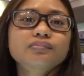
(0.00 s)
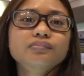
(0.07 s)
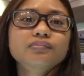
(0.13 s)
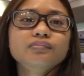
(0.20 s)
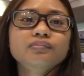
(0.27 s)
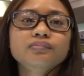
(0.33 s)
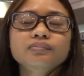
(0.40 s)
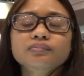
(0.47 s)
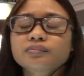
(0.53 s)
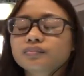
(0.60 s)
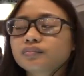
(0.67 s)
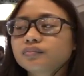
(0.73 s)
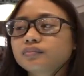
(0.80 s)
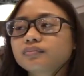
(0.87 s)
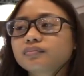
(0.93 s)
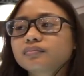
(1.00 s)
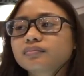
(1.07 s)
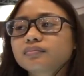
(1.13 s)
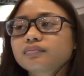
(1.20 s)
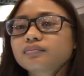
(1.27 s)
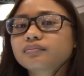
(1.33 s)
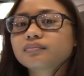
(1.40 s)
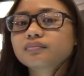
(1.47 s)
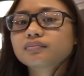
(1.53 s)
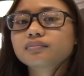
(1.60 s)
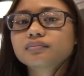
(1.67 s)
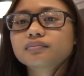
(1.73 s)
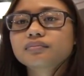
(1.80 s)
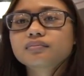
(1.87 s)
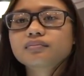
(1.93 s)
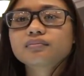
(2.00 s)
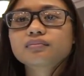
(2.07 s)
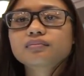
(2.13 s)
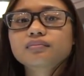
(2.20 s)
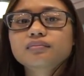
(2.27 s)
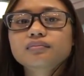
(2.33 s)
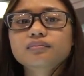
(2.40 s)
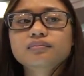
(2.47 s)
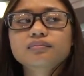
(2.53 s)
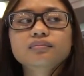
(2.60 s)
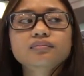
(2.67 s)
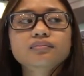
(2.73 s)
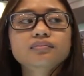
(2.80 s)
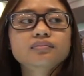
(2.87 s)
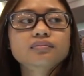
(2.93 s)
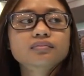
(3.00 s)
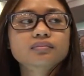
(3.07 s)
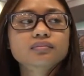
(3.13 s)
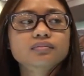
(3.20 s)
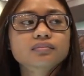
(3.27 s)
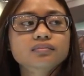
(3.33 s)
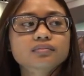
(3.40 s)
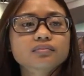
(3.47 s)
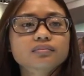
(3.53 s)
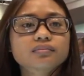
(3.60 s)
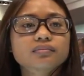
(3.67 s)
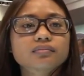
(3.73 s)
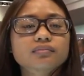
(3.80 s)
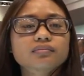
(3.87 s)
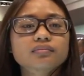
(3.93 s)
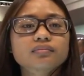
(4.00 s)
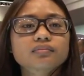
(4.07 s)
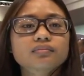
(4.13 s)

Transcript: (not speaking)